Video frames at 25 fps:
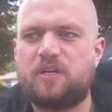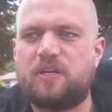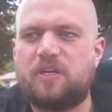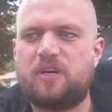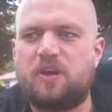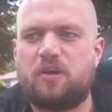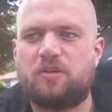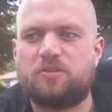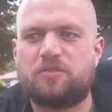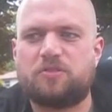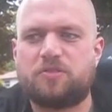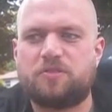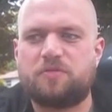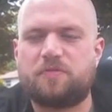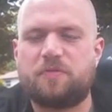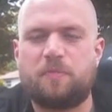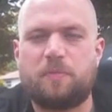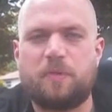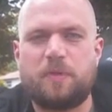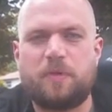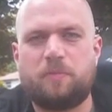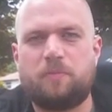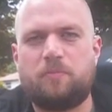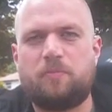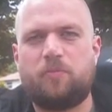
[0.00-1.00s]
culture for
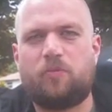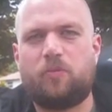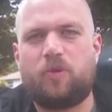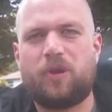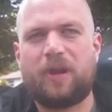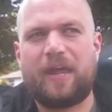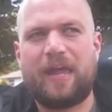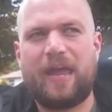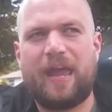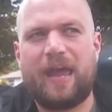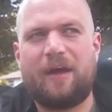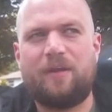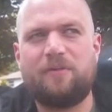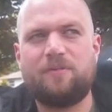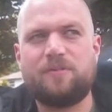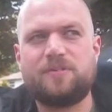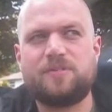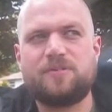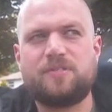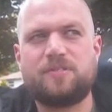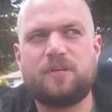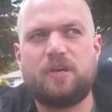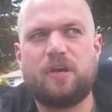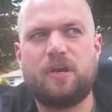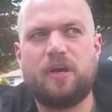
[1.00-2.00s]
me to bring
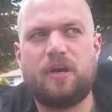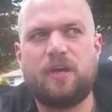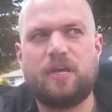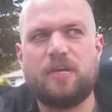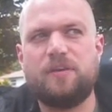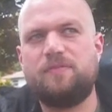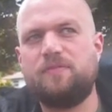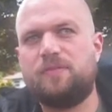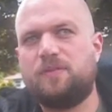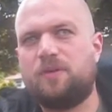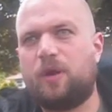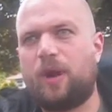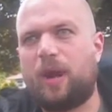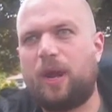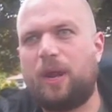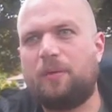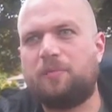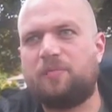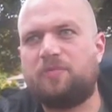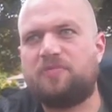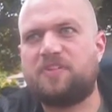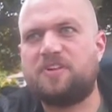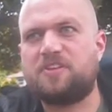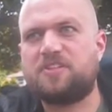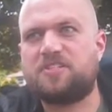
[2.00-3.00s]
out. Even though I
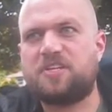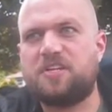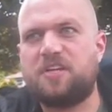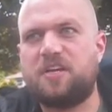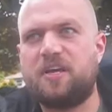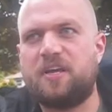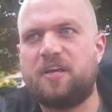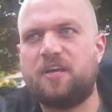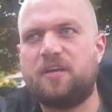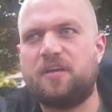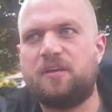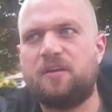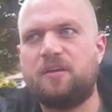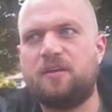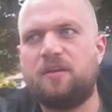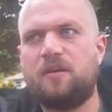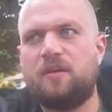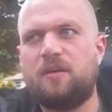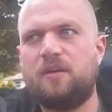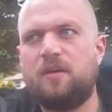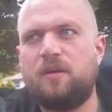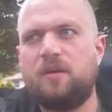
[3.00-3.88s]
am French Canadian,